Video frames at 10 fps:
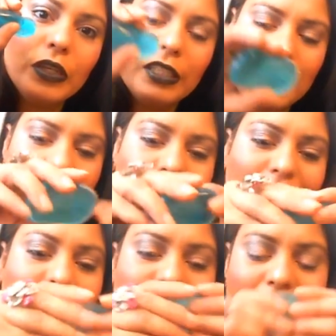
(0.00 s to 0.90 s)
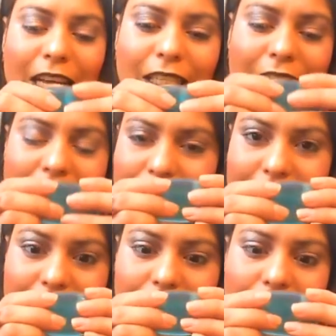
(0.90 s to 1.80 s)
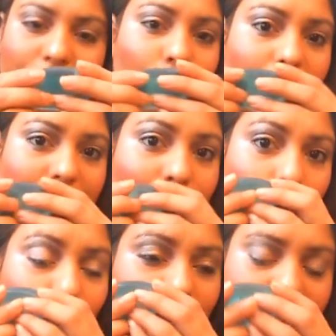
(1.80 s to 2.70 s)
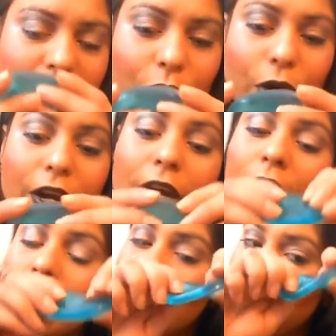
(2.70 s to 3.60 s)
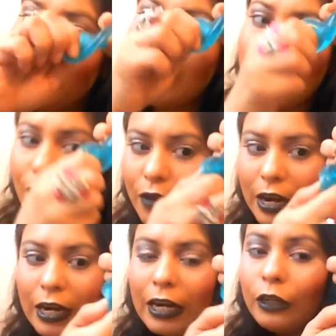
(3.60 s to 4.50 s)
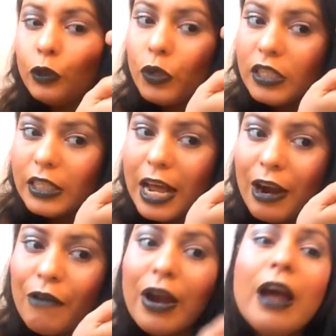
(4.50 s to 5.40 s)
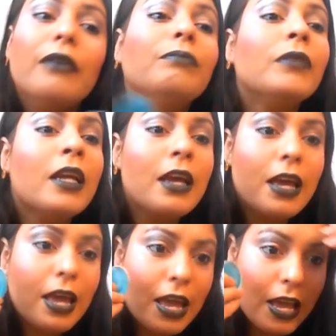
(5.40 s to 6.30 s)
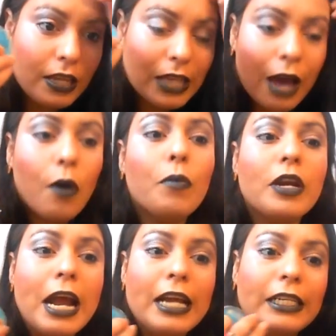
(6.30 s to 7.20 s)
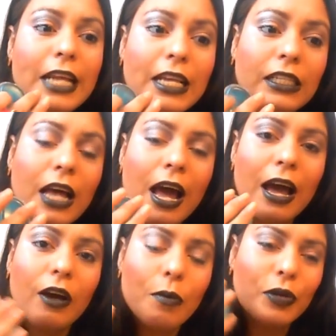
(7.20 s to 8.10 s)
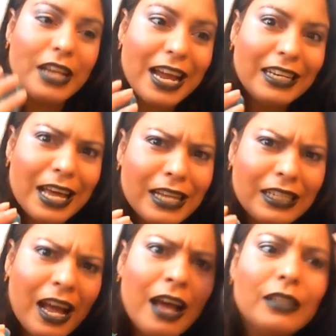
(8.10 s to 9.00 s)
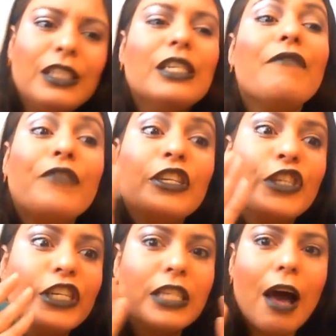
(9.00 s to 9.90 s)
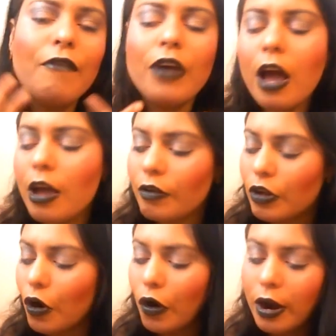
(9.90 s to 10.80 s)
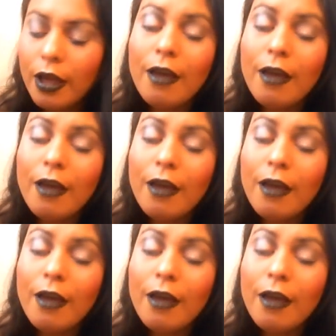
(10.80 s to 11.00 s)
It's not like it stays like this and you cannot move it anywhere. You can definitely twist it around and accommodate it to the features of your